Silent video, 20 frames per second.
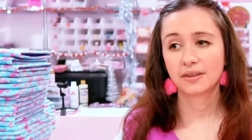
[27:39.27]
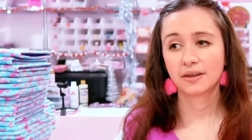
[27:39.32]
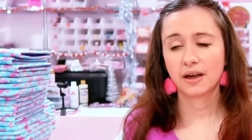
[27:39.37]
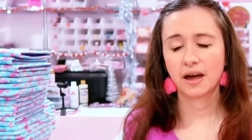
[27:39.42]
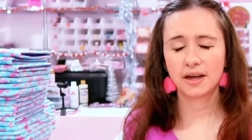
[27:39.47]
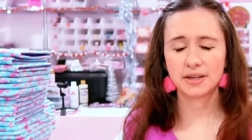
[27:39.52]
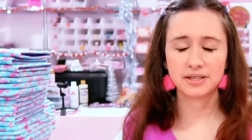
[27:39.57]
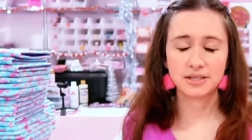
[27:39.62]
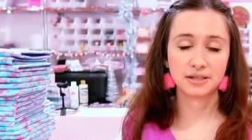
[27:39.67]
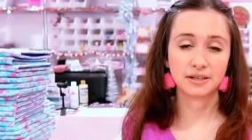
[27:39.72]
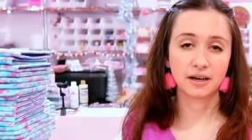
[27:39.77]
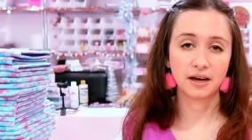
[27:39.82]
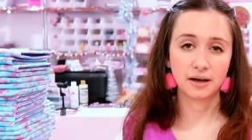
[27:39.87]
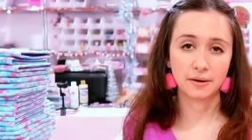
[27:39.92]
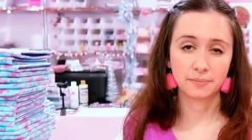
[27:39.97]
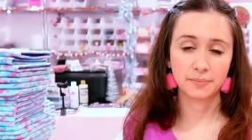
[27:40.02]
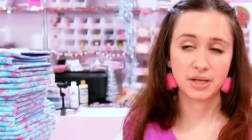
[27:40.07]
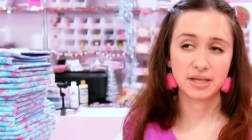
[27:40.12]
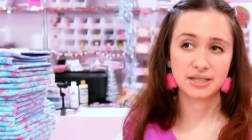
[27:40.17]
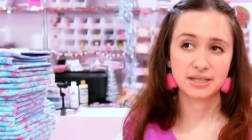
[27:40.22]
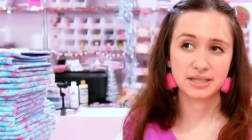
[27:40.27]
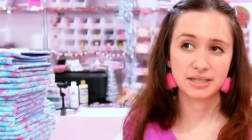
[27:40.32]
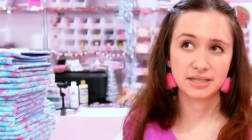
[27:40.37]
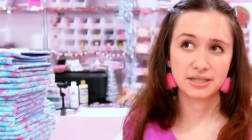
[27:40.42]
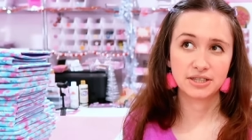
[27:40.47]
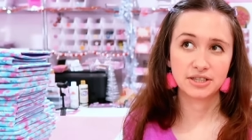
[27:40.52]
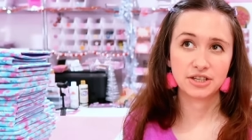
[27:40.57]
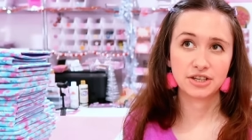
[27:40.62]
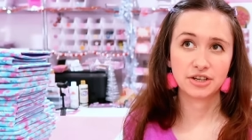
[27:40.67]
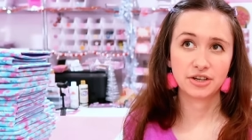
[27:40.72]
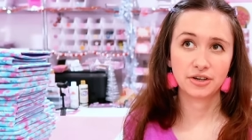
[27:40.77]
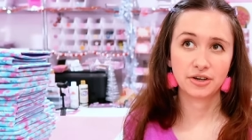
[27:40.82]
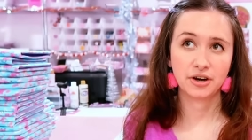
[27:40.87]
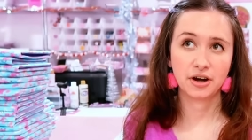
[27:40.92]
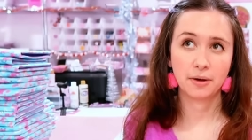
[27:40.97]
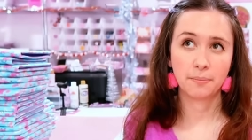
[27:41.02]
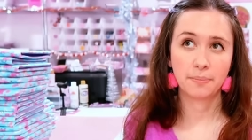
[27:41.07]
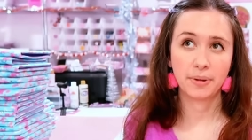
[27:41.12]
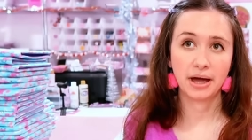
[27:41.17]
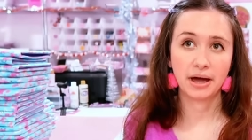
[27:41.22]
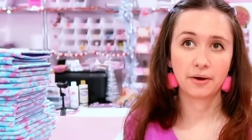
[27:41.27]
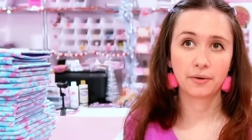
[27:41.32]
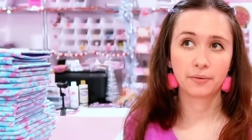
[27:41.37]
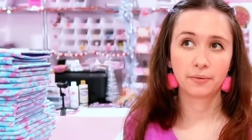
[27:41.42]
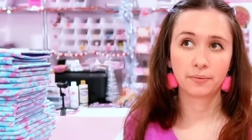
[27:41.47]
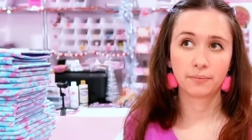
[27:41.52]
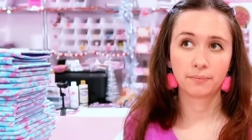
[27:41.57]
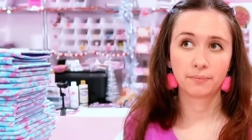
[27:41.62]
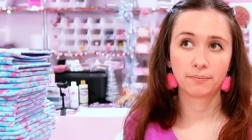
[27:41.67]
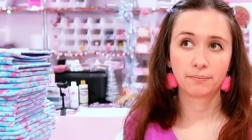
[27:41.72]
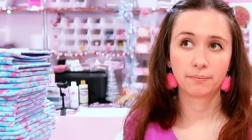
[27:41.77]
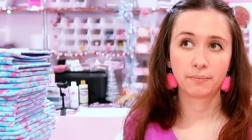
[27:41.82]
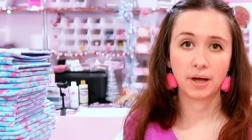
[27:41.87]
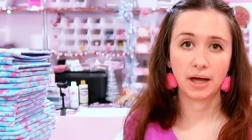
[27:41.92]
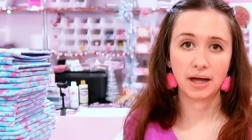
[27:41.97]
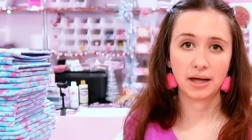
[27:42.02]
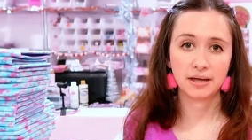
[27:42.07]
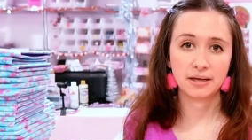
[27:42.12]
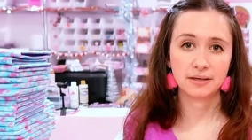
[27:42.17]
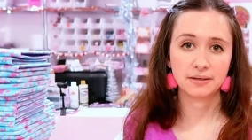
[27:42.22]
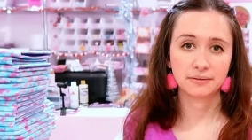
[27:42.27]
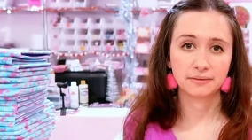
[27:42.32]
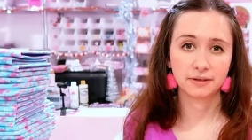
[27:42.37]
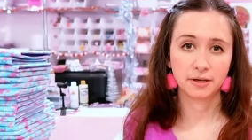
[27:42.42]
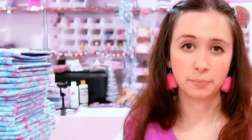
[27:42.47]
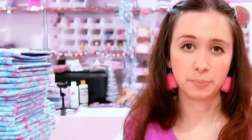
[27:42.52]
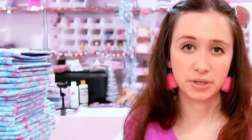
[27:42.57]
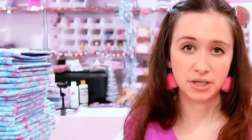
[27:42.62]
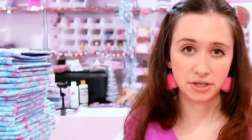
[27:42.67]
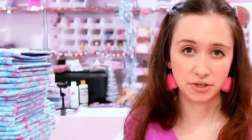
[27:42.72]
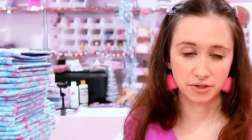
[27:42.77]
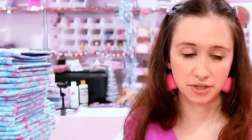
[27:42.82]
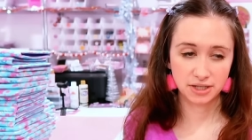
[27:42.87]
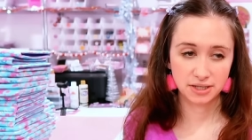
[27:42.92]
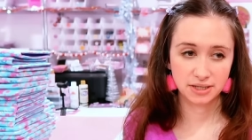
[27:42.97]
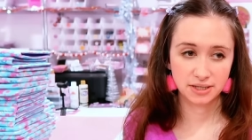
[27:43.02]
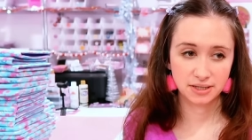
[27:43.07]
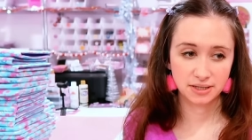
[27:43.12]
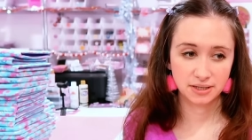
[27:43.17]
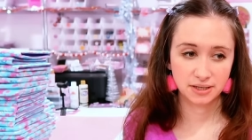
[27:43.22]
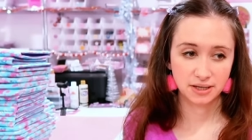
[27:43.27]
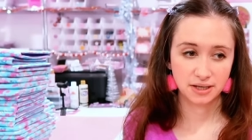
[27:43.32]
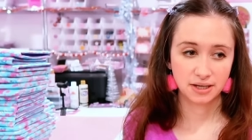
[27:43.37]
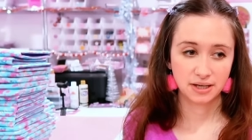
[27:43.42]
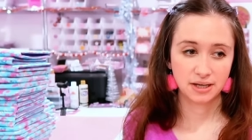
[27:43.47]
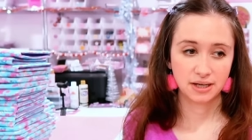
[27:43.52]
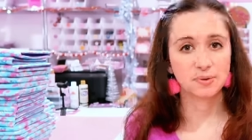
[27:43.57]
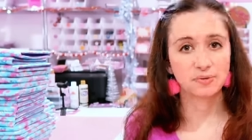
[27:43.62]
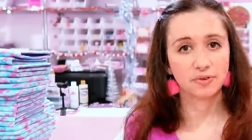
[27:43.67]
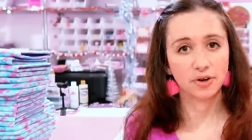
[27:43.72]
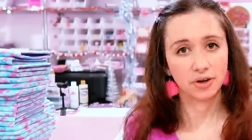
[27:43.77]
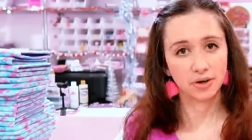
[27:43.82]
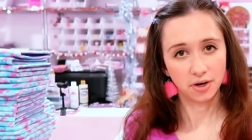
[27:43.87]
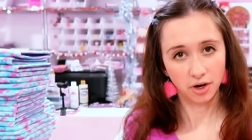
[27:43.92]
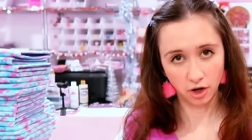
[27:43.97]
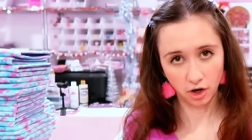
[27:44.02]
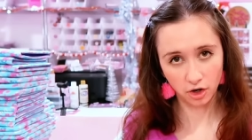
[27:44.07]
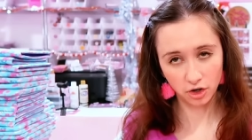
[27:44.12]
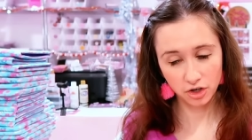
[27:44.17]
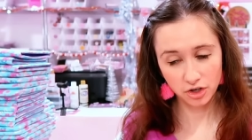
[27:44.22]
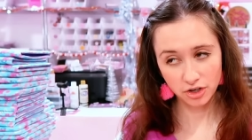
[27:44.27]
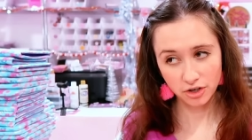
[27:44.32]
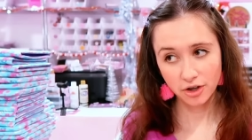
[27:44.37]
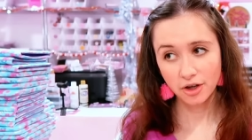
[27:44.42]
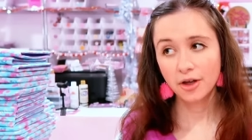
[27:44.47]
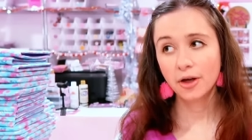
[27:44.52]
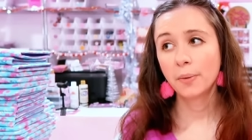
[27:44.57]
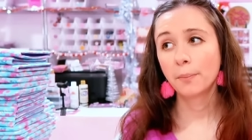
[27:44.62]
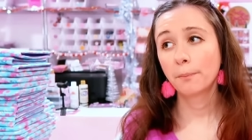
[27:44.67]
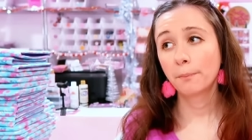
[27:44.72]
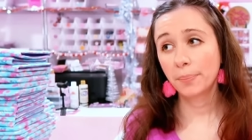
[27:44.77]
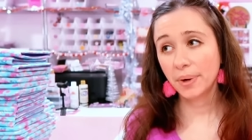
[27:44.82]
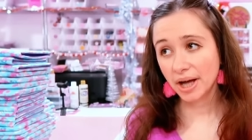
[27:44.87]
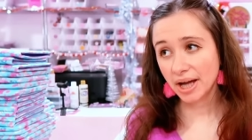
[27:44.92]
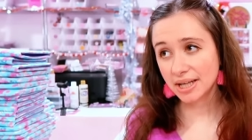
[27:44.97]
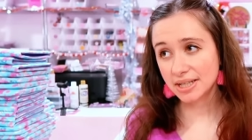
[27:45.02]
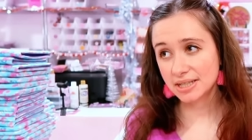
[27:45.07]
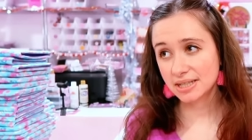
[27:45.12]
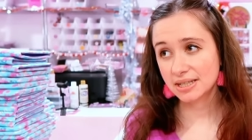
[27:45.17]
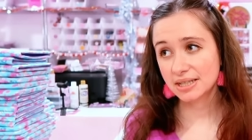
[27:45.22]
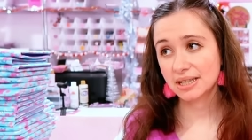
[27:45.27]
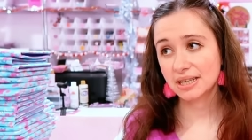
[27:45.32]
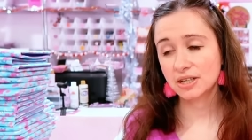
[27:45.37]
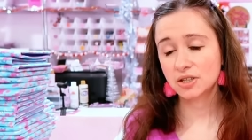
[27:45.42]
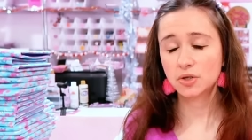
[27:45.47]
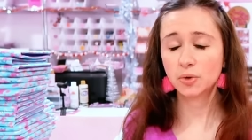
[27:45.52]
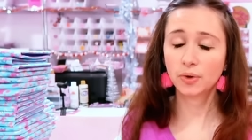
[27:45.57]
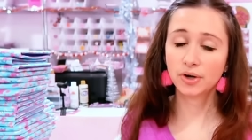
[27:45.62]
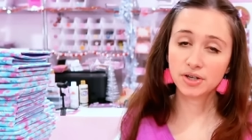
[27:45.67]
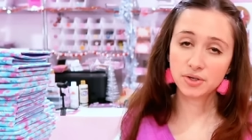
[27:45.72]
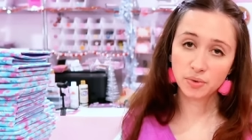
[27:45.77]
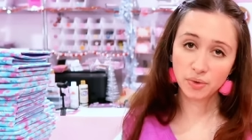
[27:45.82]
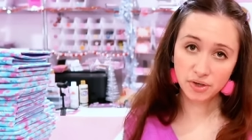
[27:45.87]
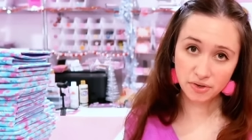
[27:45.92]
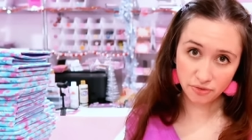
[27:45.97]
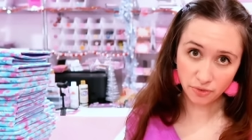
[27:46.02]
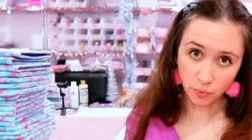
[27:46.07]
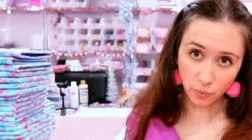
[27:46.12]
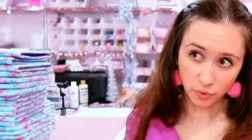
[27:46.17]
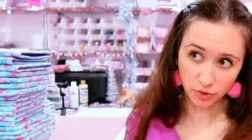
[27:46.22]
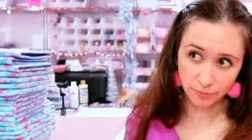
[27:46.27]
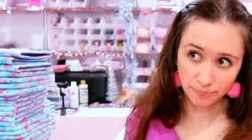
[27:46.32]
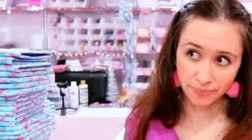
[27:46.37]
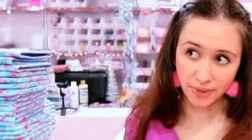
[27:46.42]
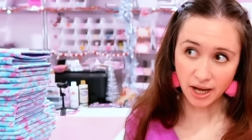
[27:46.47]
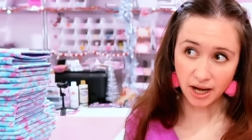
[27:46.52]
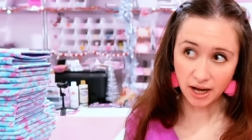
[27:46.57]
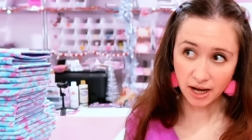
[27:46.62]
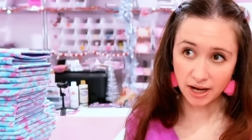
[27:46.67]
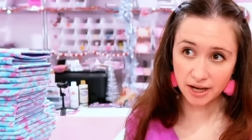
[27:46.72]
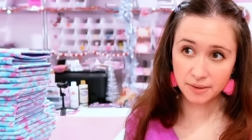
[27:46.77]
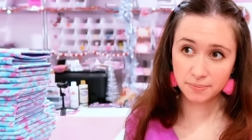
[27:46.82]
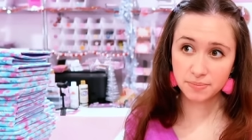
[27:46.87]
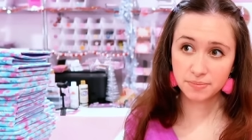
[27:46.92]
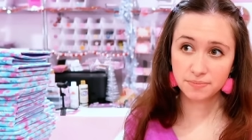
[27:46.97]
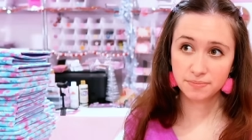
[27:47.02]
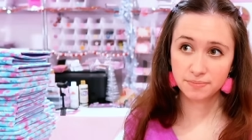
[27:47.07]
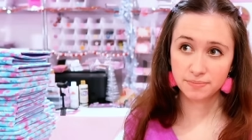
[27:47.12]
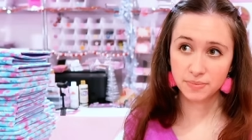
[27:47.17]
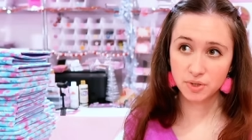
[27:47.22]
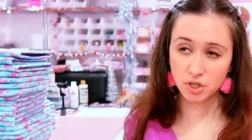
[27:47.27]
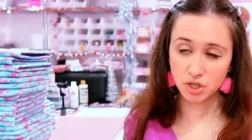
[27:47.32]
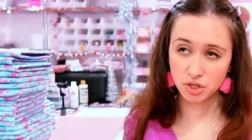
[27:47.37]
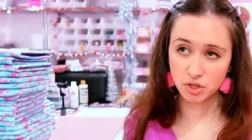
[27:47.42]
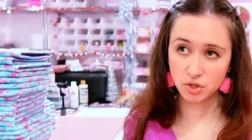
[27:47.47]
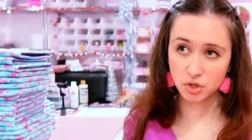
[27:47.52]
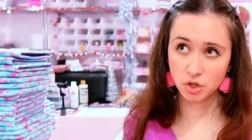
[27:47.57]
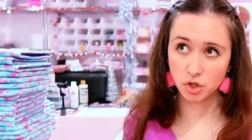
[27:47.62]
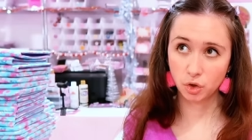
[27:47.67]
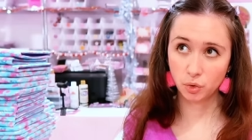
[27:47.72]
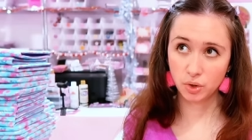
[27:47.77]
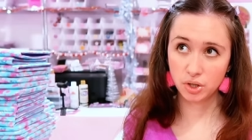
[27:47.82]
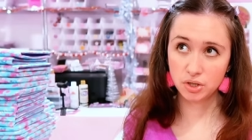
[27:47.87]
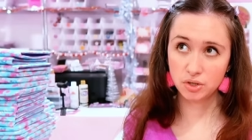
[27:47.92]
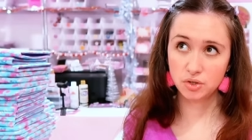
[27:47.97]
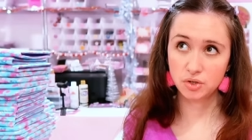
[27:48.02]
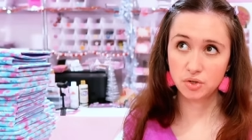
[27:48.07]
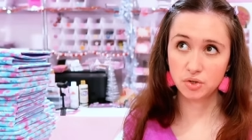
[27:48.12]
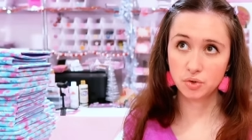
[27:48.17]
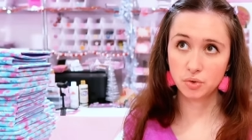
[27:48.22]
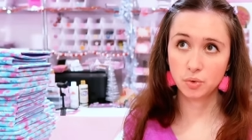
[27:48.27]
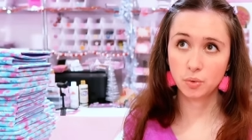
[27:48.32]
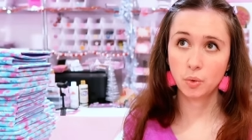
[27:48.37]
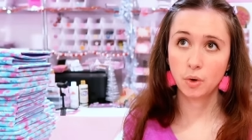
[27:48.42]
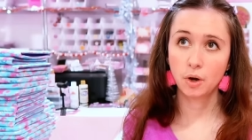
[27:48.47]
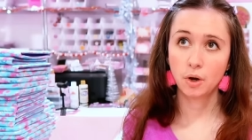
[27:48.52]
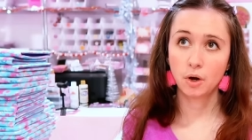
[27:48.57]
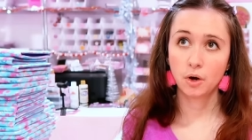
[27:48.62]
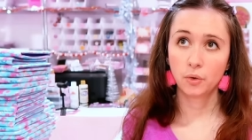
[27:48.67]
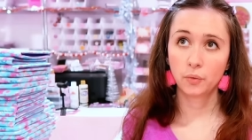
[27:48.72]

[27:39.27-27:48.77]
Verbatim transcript: the constant comments this year about my appearance has been very hard. But in 2024, I am just going to